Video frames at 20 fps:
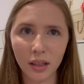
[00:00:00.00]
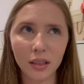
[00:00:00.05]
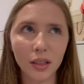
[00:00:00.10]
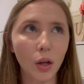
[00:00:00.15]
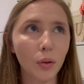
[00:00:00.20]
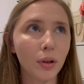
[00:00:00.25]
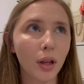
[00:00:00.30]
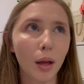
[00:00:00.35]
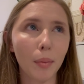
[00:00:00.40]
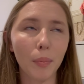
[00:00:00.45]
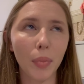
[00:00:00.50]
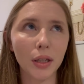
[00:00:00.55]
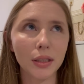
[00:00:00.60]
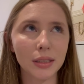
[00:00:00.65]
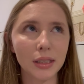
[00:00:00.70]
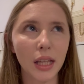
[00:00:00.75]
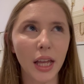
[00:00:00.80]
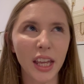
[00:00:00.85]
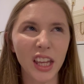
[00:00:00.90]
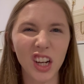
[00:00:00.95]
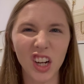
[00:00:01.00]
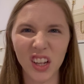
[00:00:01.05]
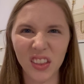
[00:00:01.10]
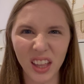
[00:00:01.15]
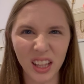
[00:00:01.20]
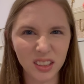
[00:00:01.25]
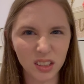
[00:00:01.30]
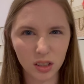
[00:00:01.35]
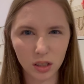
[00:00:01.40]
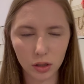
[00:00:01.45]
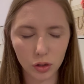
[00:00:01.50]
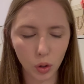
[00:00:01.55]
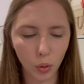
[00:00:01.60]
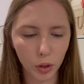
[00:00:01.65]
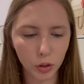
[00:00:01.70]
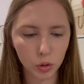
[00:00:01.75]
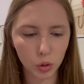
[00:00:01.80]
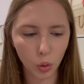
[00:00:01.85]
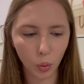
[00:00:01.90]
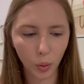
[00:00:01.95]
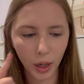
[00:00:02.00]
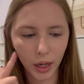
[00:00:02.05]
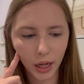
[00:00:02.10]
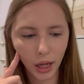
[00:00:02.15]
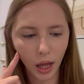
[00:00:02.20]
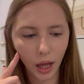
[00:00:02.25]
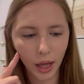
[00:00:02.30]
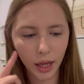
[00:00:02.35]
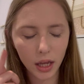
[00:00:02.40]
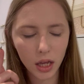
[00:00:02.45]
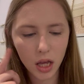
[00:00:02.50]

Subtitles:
No, not Buzz Lightyear, that's the Toy Story guy.